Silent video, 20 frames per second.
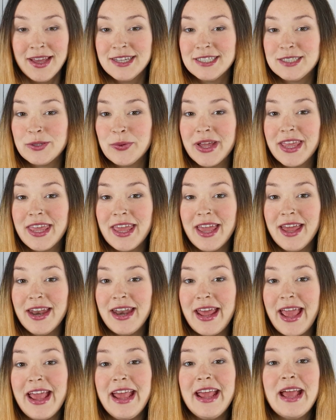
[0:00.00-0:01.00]
So
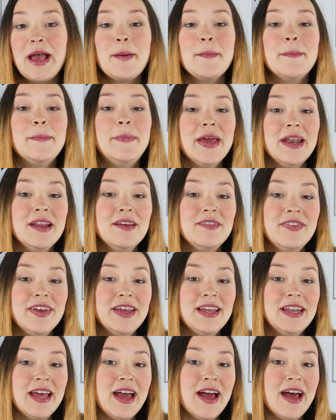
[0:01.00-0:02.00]
again, a
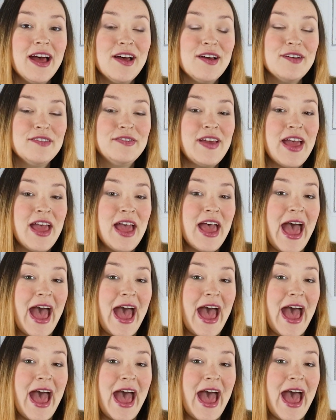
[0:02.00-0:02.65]
benefit of